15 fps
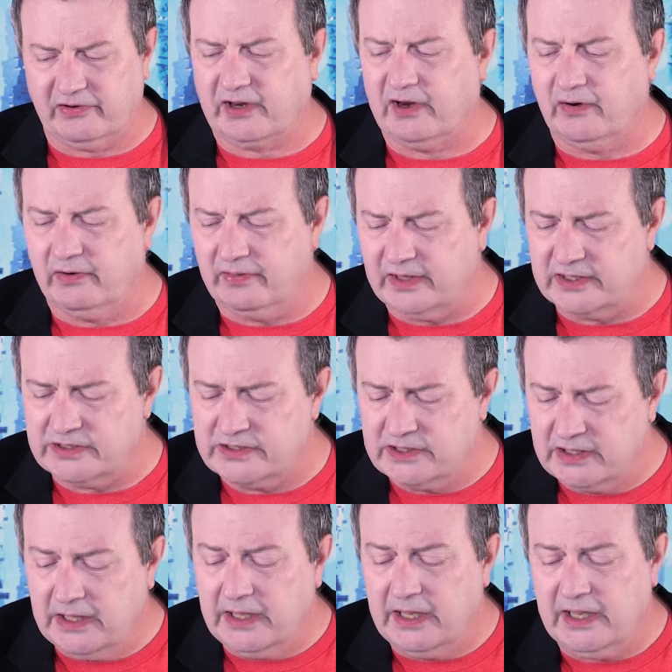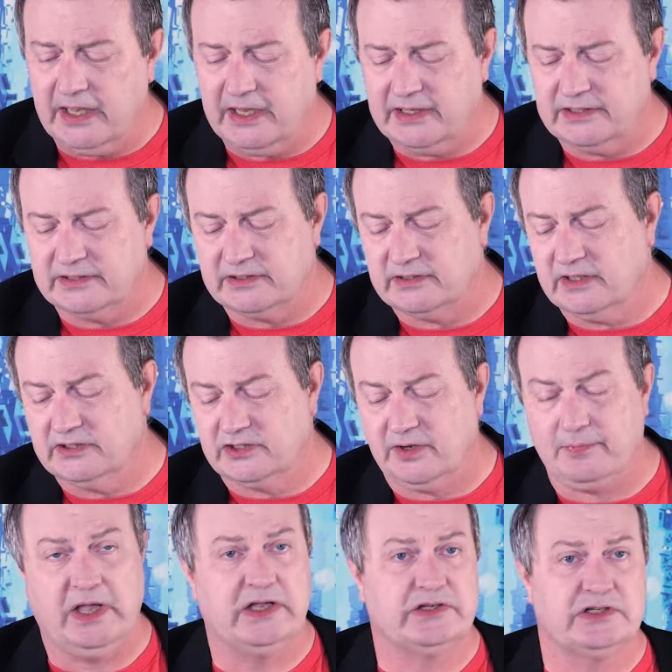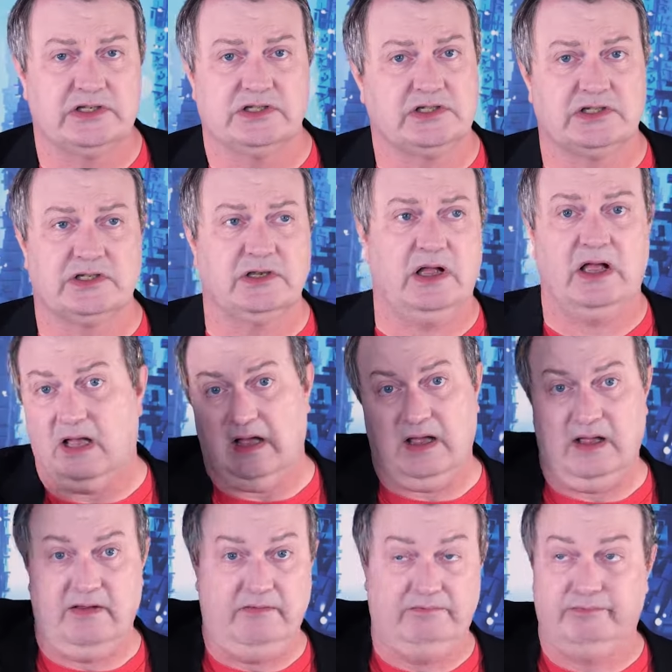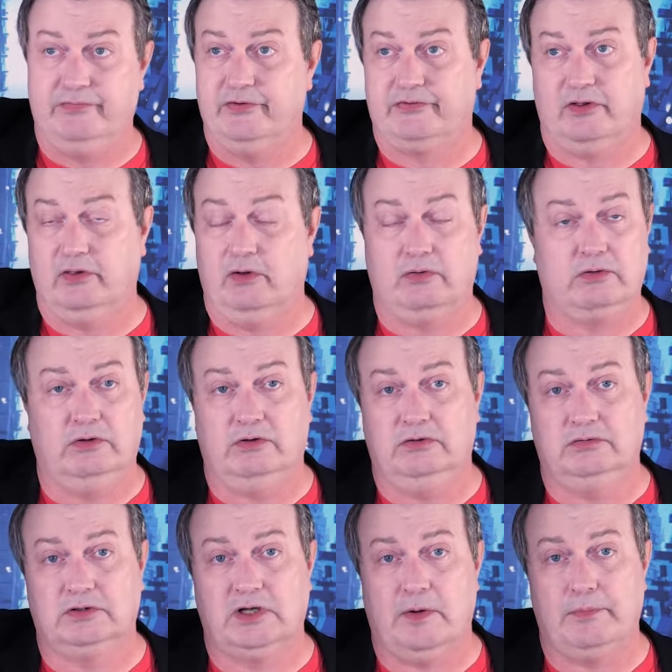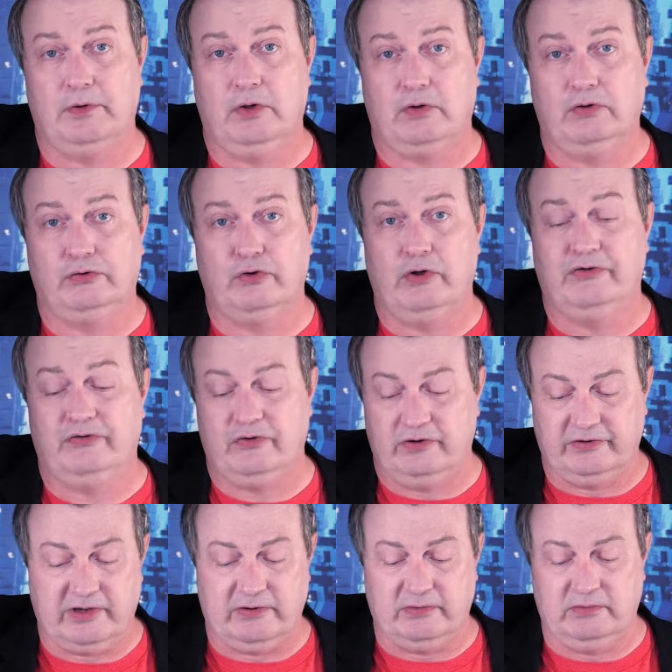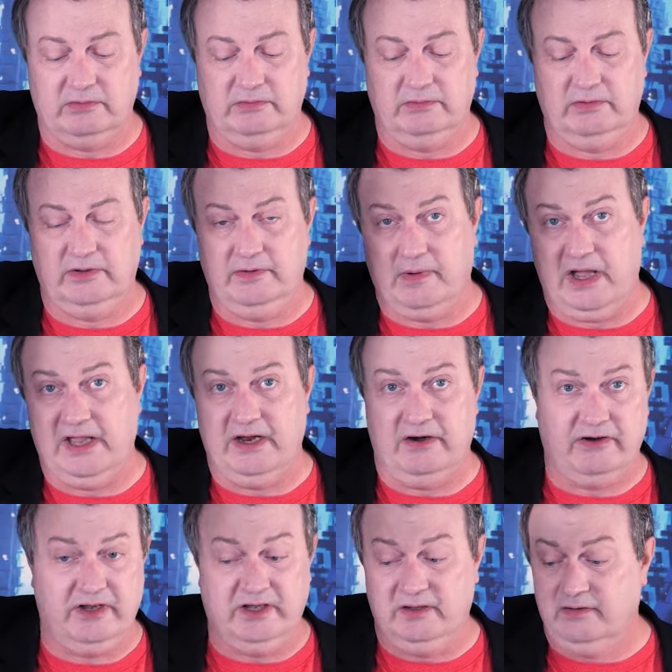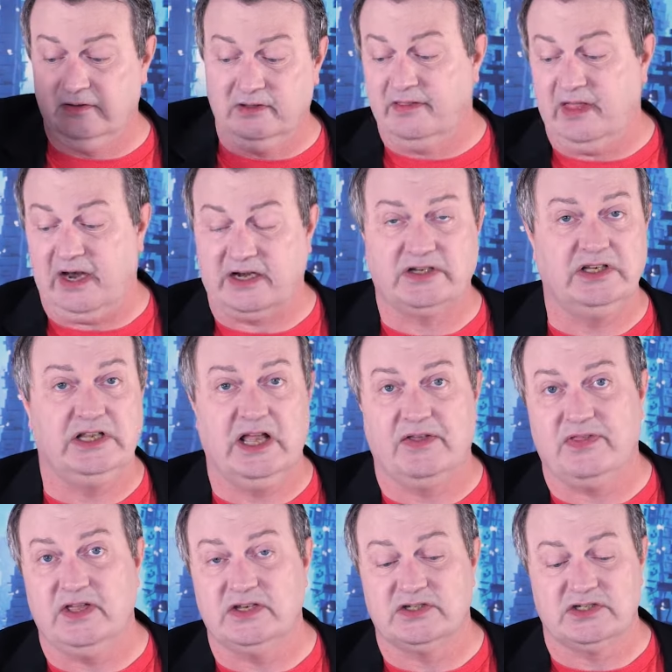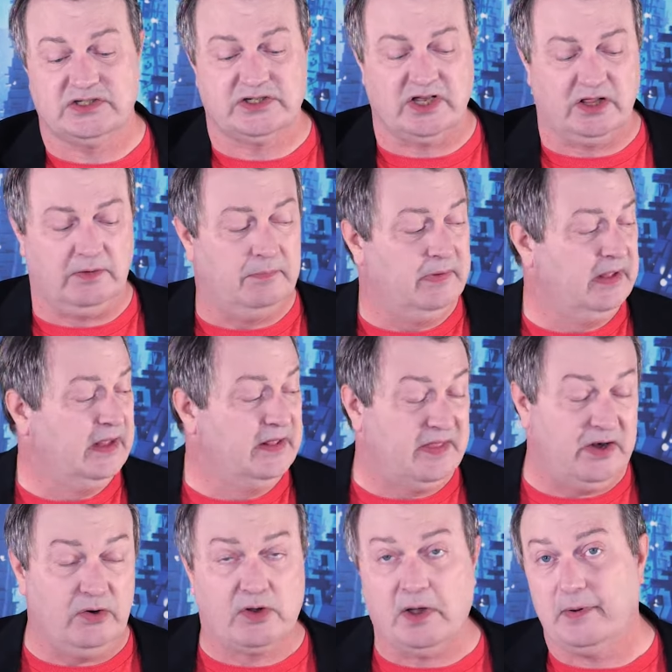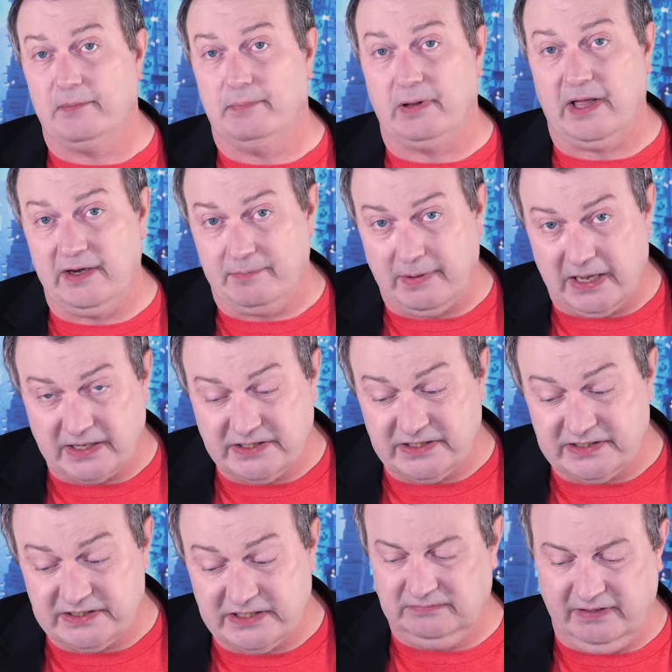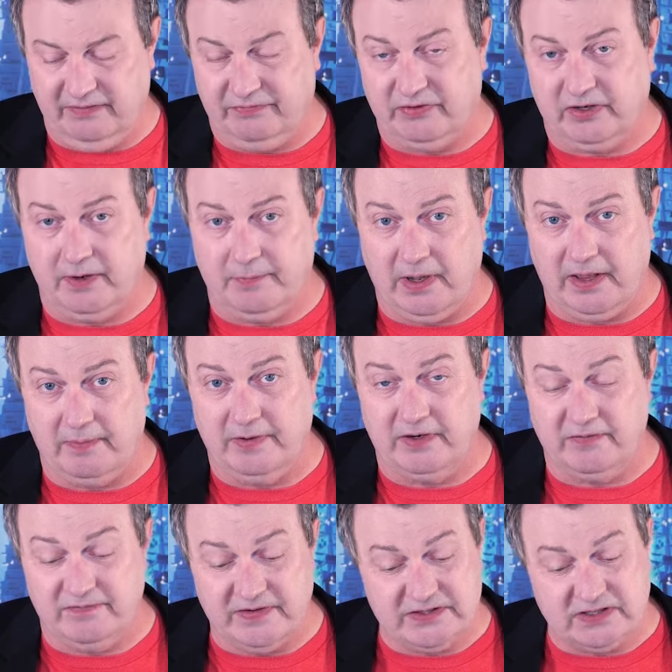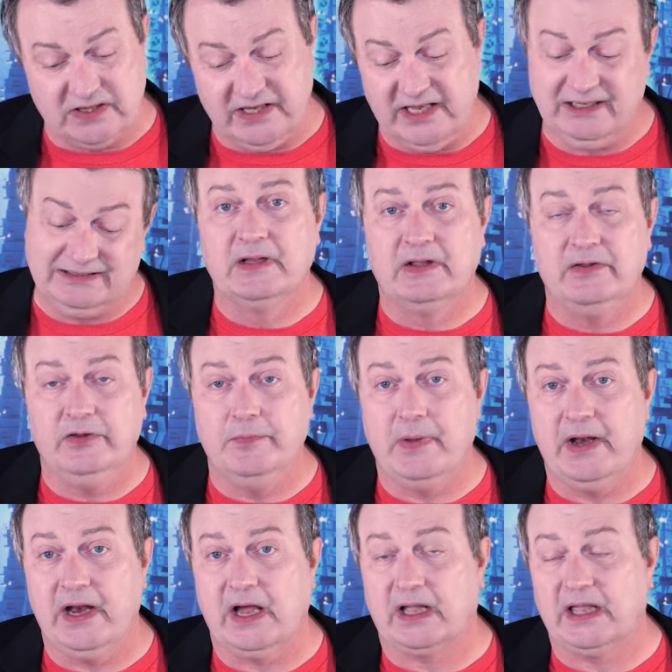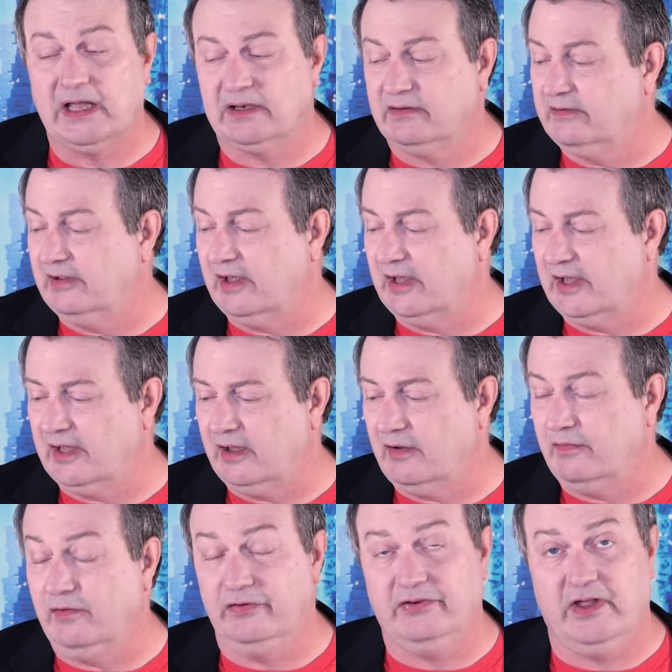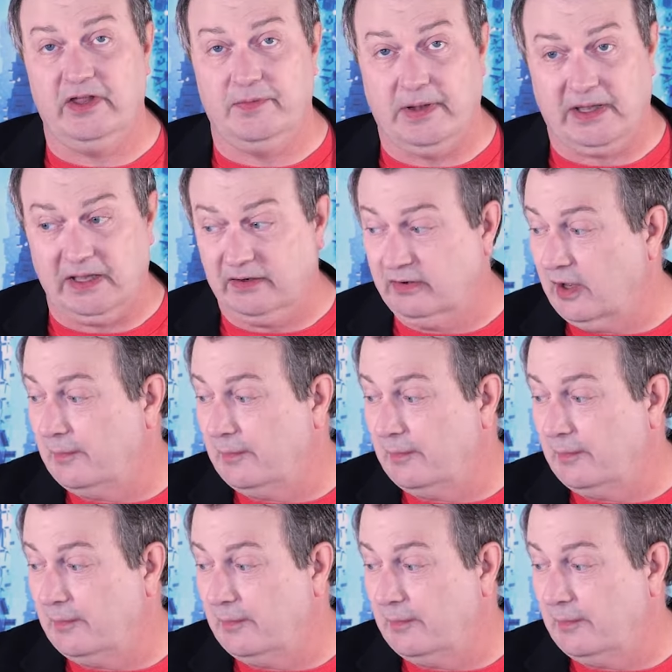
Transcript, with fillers: that carry these, and in some cases, I there's a local couple local toy stores out in my area that actually get these and sell them. They do come in blind boxes. If you're going to buy them individually, you may not get uh, a whole set. You might get